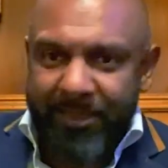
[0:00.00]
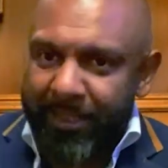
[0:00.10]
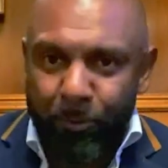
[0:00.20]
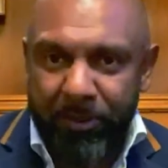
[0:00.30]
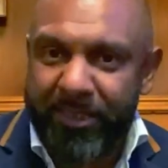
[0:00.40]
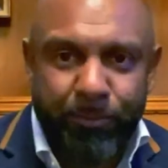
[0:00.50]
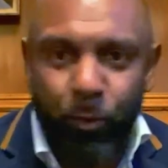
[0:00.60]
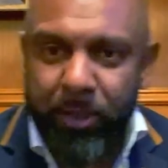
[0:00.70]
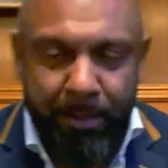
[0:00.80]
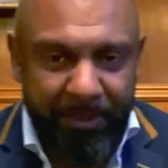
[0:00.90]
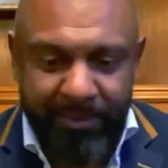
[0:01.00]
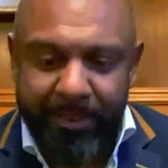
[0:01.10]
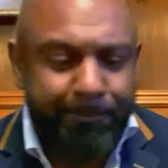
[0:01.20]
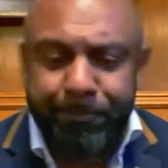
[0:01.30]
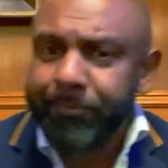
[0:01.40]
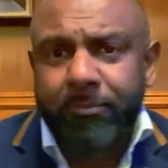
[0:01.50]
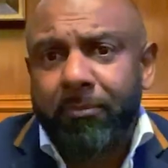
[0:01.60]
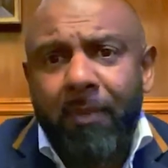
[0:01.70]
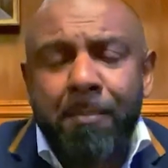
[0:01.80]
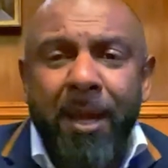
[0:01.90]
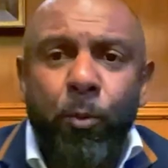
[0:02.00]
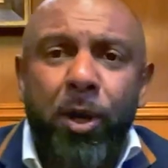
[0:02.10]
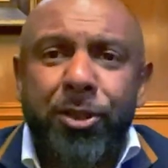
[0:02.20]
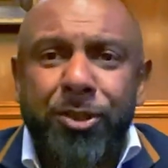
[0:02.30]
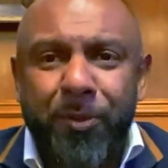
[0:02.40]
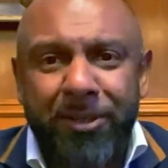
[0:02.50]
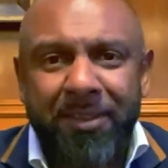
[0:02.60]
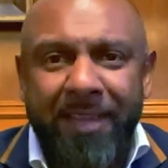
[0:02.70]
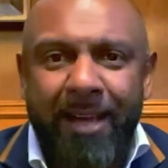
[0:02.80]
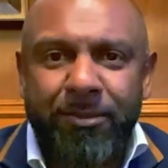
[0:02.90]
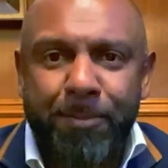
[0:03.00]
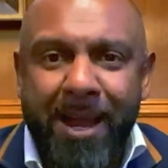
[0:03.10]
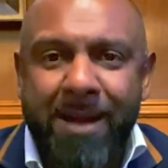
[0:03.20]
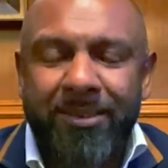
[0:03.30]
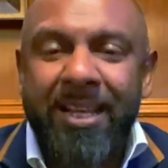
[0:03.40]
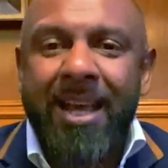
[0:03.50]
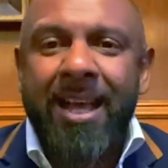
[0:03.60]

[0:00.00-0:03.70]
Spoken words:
They don't want these small companies that make 100 or 200,000 pounds.